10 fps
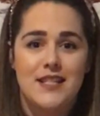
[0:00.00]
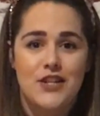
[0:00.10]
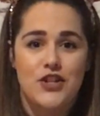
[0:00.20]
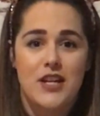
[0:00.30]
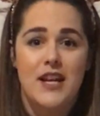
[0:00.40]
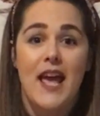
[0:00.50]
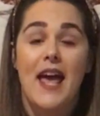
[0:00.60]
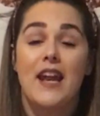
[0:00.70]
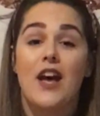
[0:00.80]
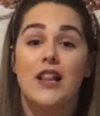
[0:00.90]
edition
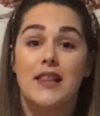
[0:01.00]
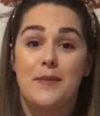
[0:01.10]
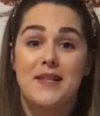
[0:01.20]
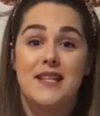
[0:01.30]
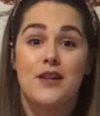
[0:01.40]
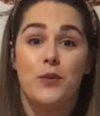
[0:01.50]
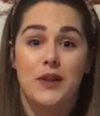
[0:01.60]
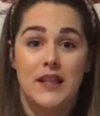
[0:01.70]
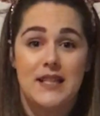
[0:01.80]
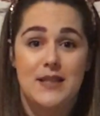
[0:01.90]
and limited
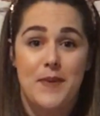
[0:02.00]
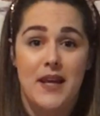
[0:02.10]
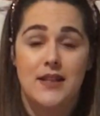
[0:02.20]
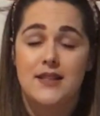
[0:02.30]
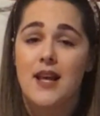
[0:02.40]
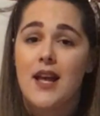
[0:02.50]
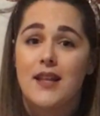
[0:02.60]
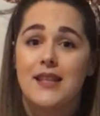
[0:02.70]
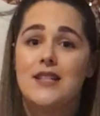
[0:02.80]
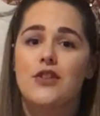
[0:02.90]
release pins.
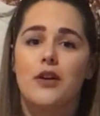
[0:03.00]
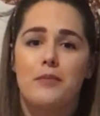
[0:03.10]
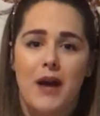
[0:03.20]
These are